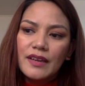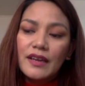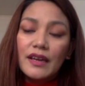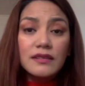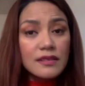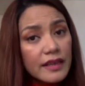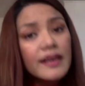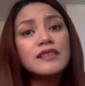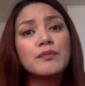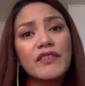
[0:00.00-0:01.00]
it
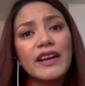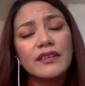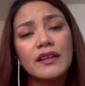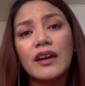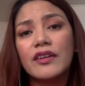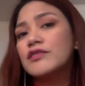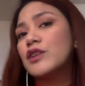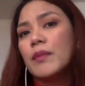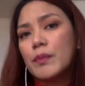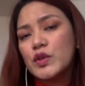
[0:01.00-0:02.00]
has provided a lot of
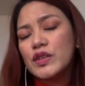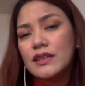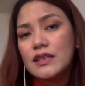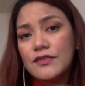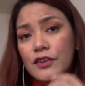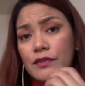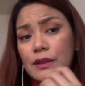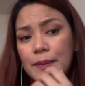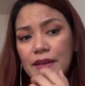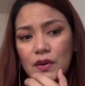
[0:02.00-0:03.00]
job opportunities for
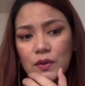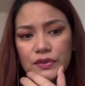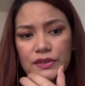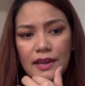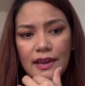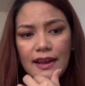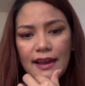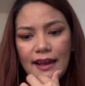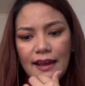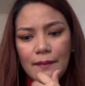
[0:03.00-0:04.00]
Filipinos.
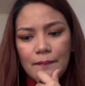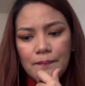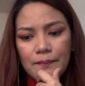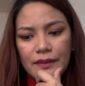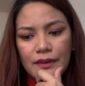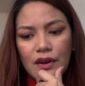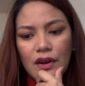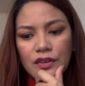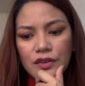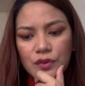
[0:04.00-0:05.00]
On
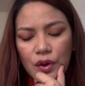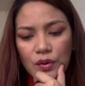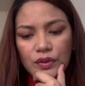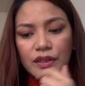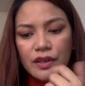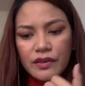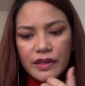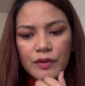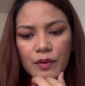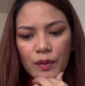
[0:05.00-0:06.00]

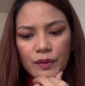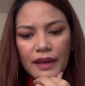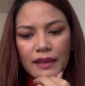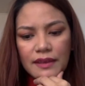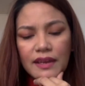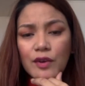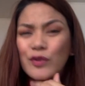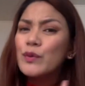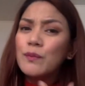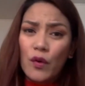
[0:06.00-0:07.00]
career growth, I think I
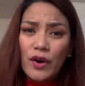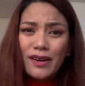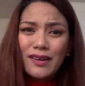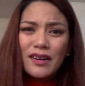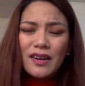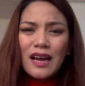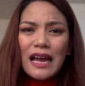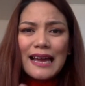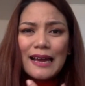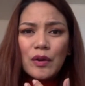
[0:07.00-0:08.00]
grew more
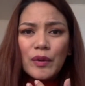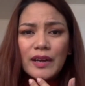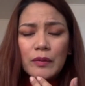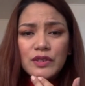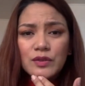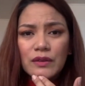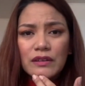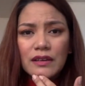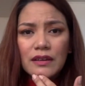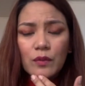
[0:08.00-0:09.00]
when I was
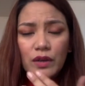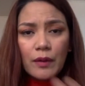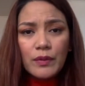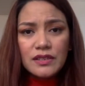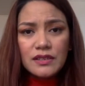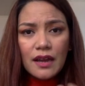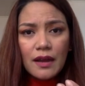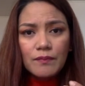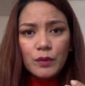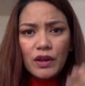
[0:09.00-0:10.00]
doing
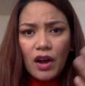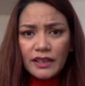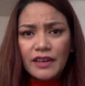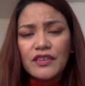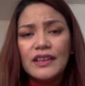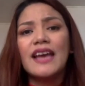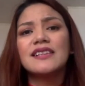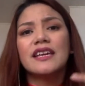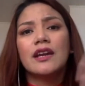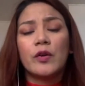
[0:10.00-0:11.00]
online
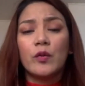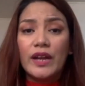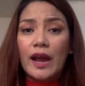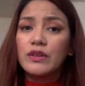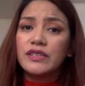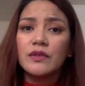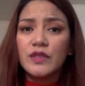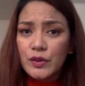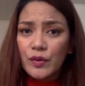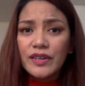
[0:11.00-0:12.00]
freelancing or when I was a
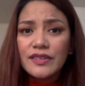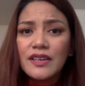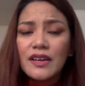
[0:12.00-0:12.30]
source,